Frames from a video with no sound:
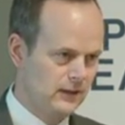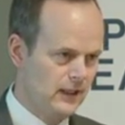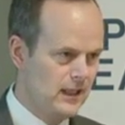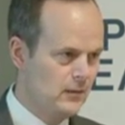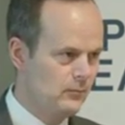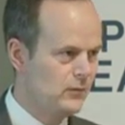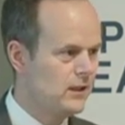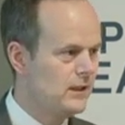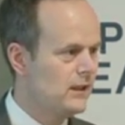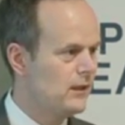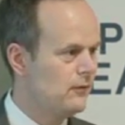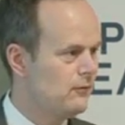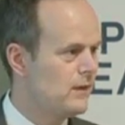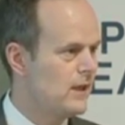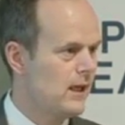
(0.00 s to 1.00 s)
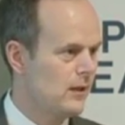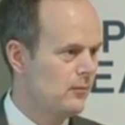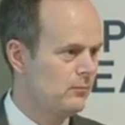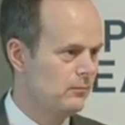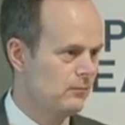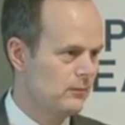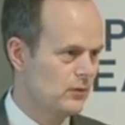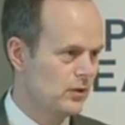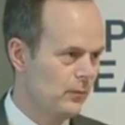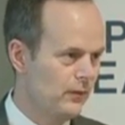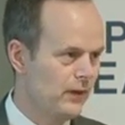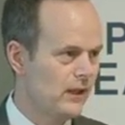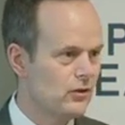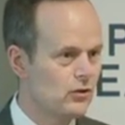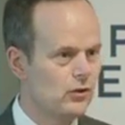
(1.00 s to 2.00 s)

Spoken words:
aim to give them something